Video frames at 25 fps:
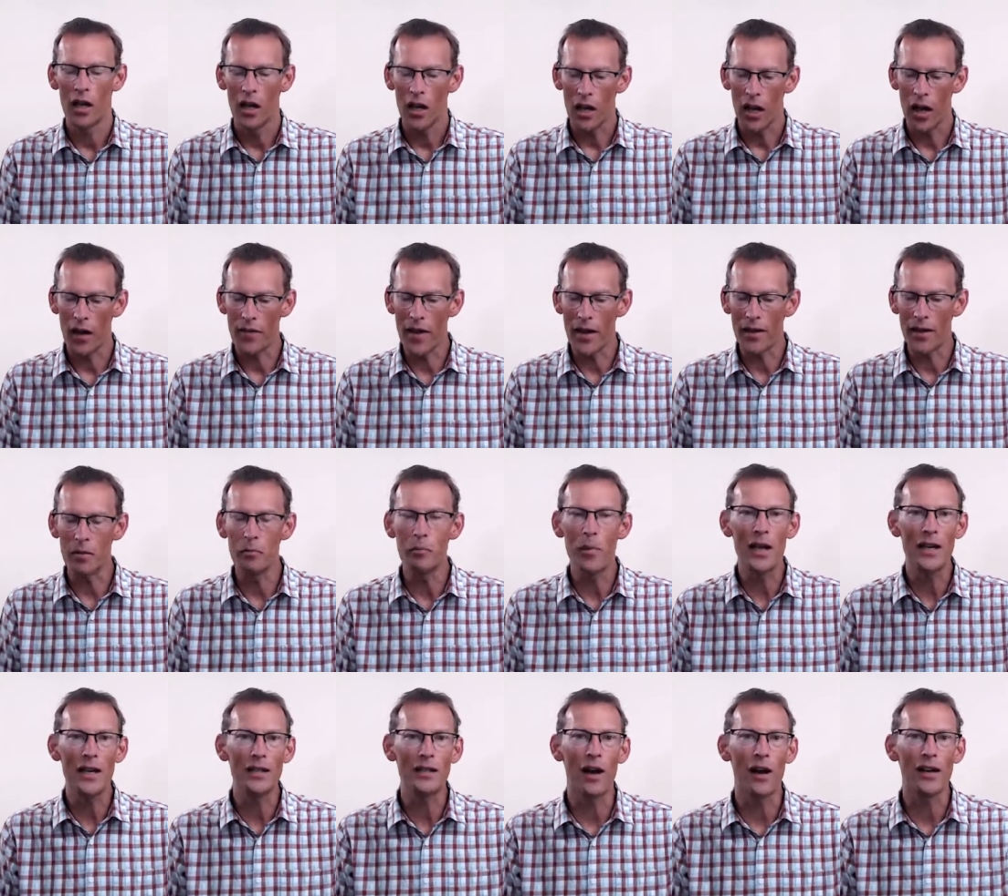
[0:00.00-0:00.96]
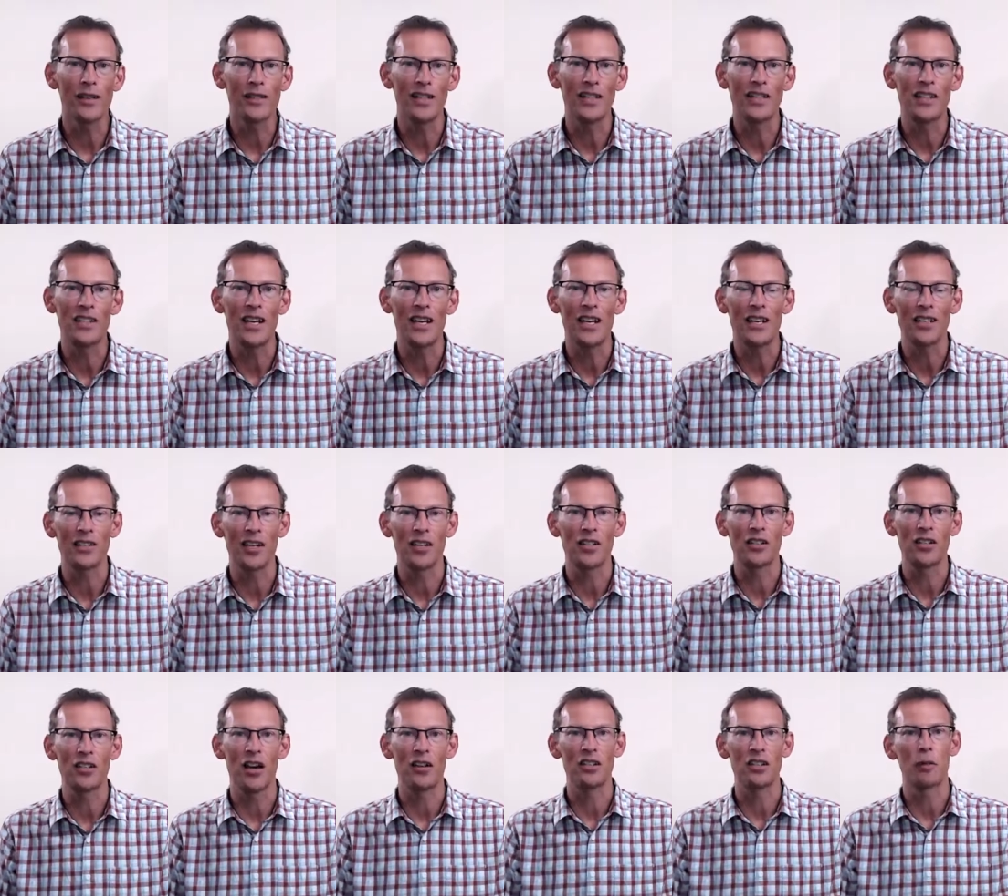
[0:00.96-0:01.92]
And then in May 96, I
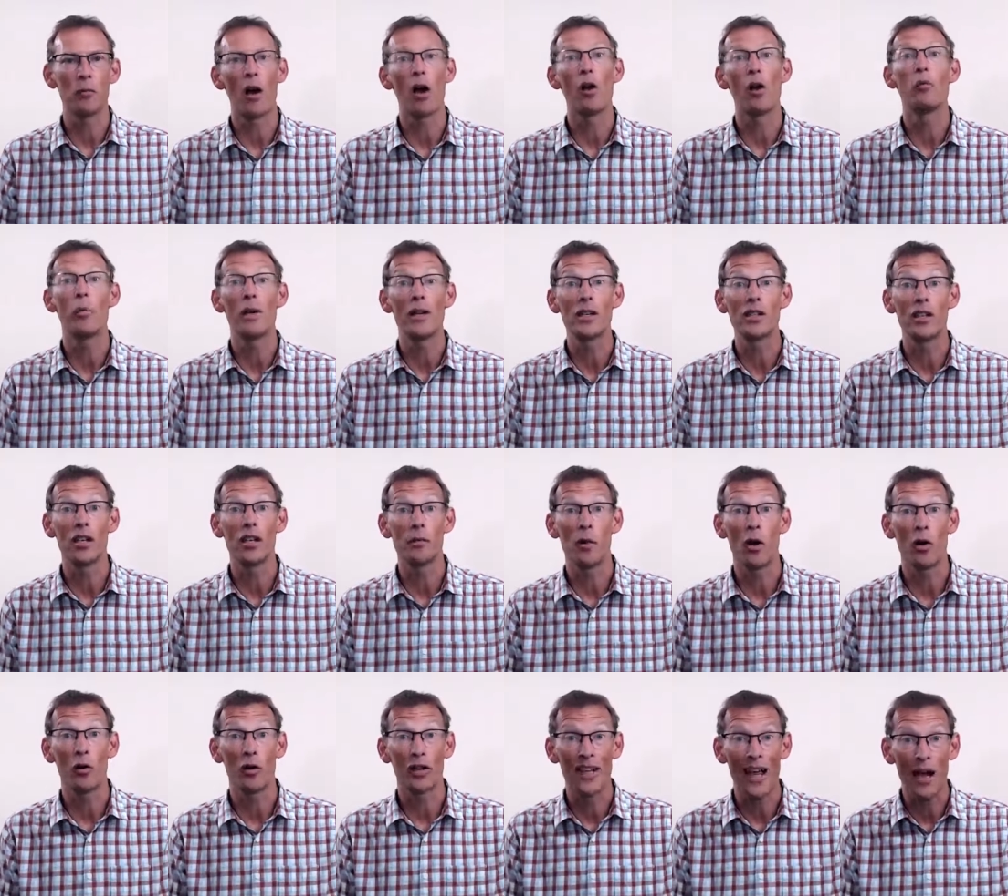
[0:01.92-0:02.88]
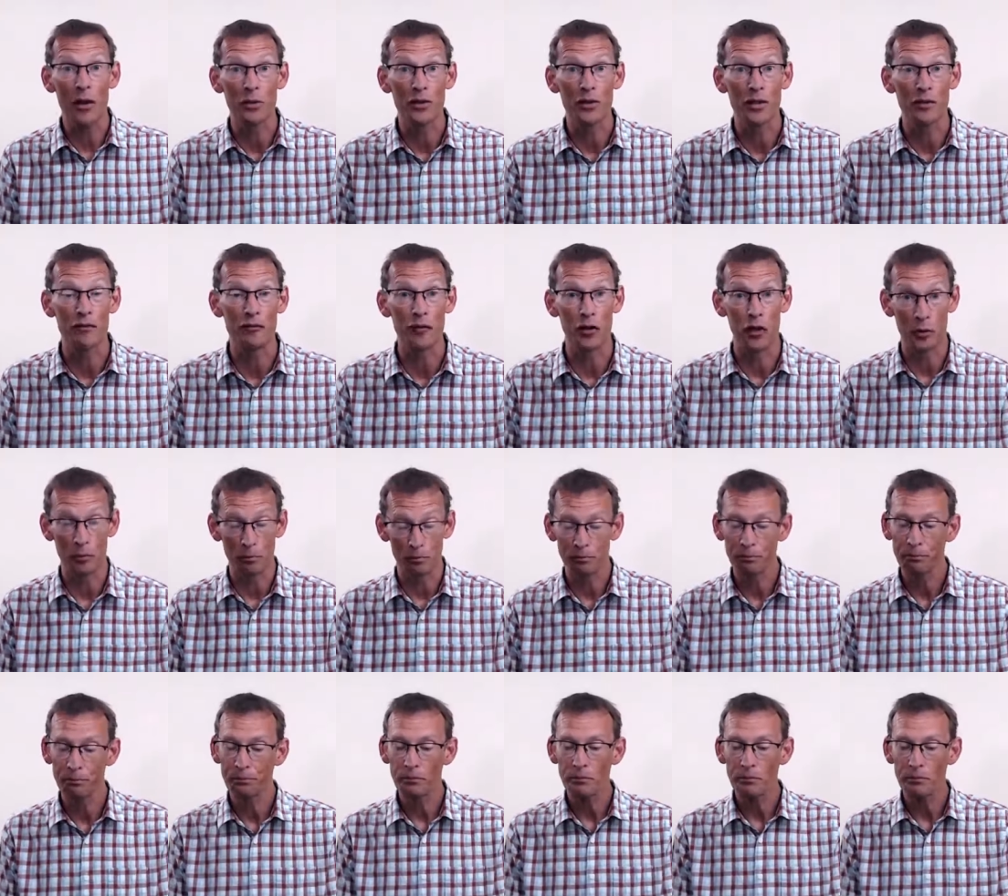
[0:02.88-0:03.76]
started up my own business, my own accounting firm.